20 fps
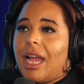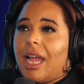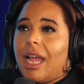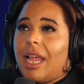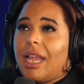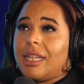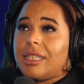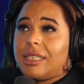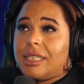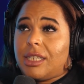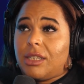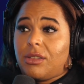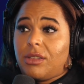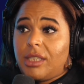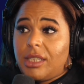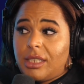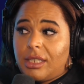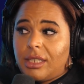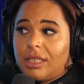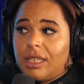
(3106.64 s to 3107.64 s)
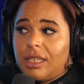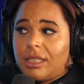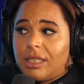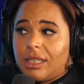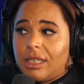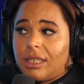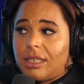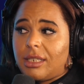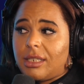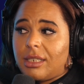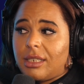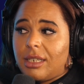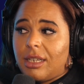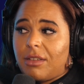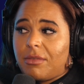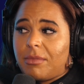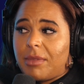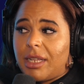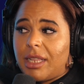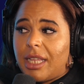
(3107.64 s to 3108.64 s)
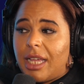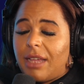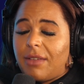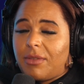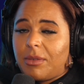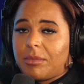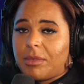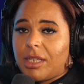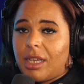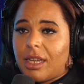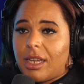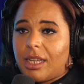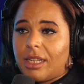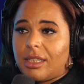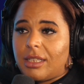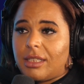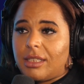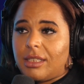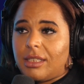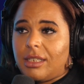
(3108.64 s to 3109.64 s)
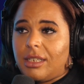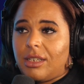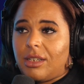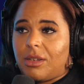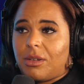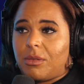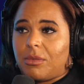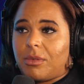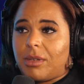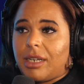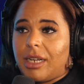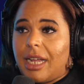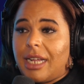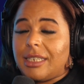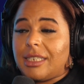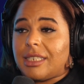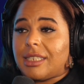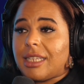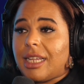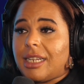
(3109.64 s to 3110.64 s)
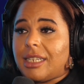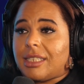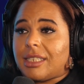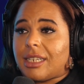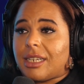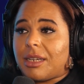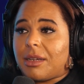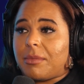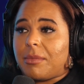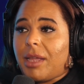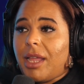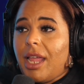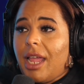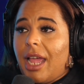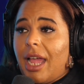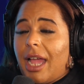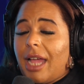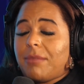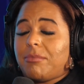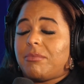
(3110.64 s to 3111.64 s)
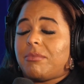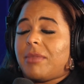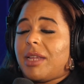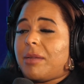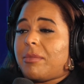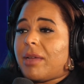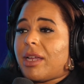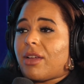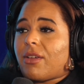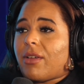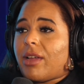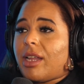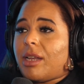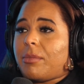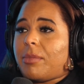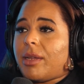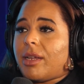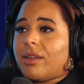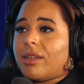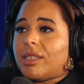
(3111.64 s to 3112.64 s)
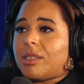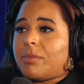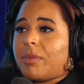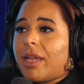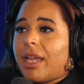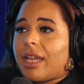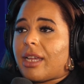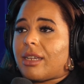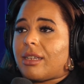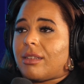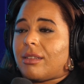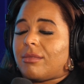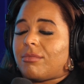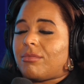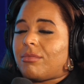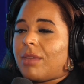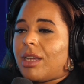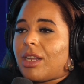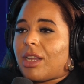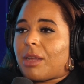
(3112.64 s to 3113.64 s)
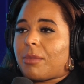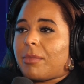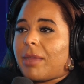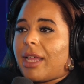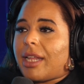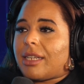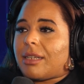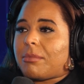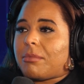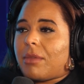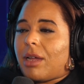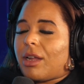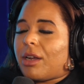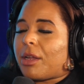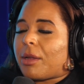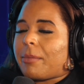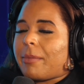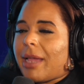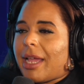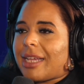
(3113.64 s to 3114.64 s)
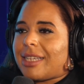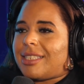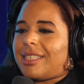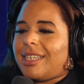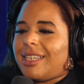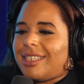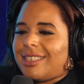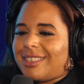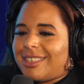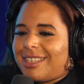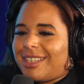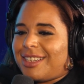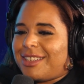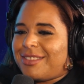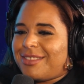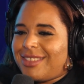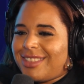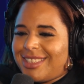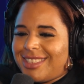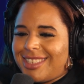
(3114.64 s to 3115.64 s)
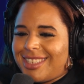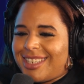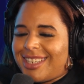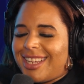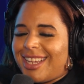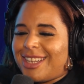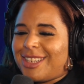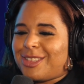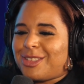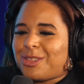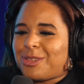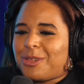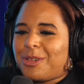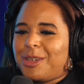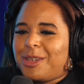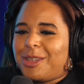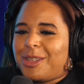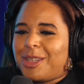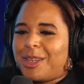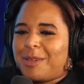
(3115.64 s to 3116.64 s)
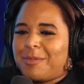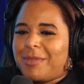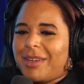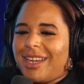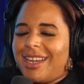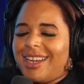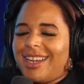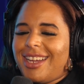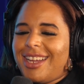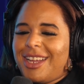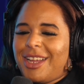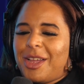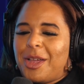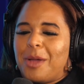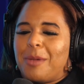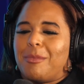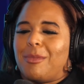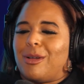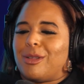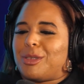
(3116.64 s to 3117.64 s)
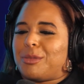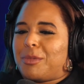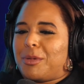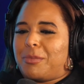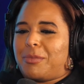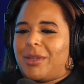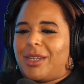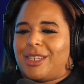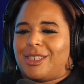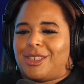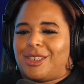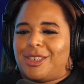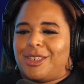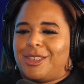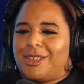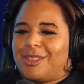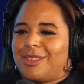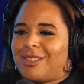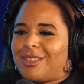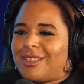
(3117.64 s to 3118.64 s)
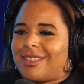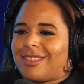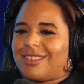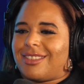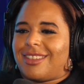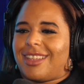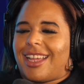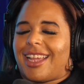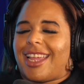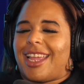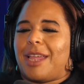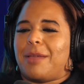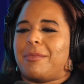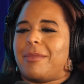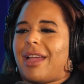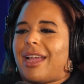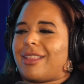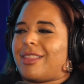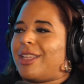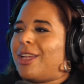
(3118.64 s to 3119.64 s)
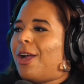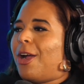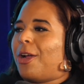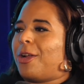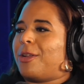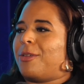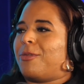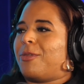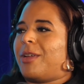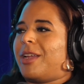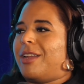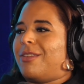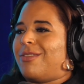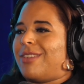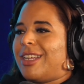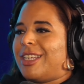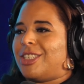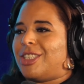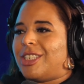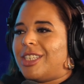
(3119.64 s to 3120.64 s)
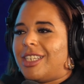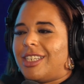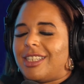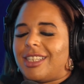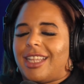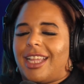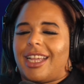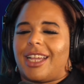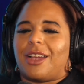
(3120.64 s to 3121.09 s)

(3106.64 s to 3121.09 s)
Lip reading: until this season of my life. I'm talking, what I decided to come. I made my grand appearance back. Monarch Magazine did an editorial on me. Multiple pictures. I came back. The art of reinvention, like